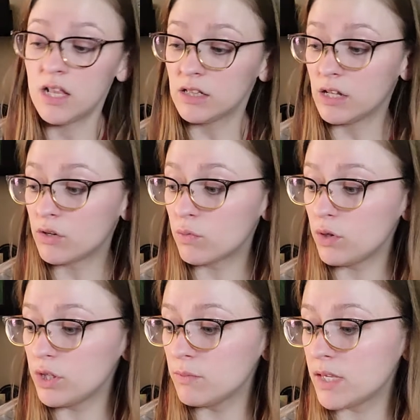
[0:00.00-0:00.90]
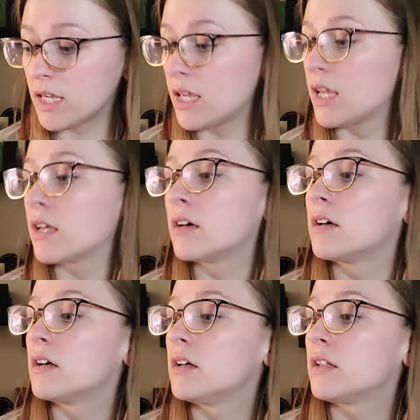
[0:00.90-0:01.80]
Leonard William King
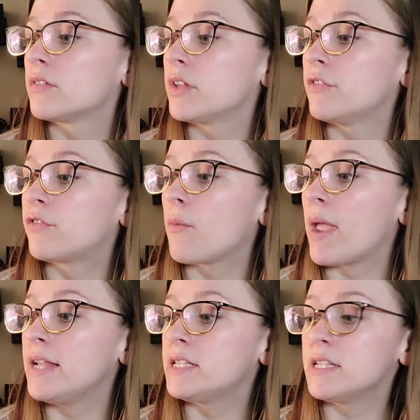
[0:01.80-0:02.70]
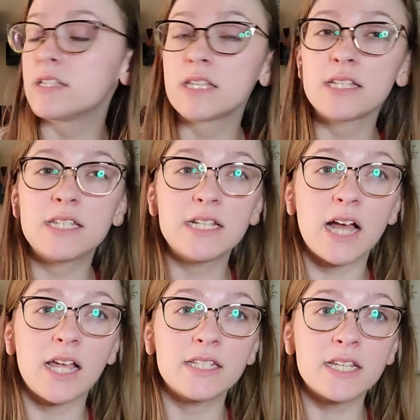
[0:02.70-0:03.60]
lived from 1869
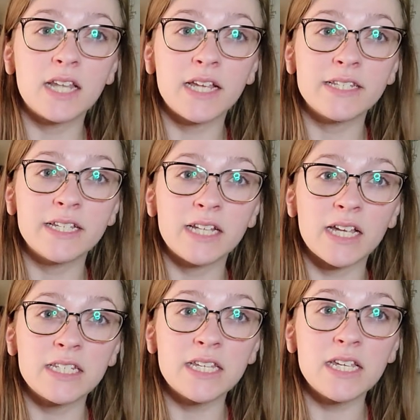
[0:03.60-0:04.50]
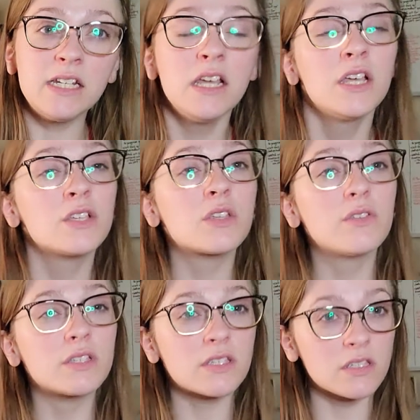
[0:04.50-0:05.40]
to 1919. So
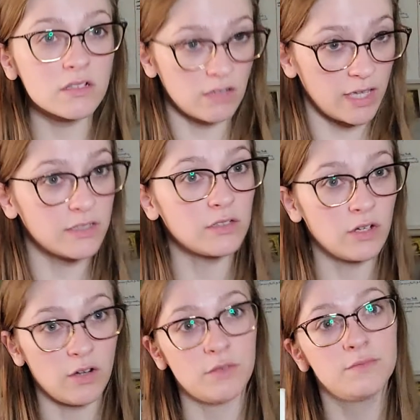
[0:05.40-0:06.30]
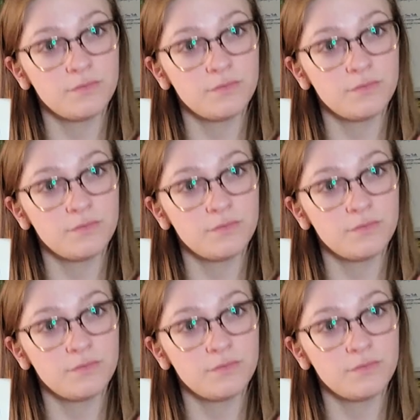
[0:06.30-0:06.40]
this is like, you know,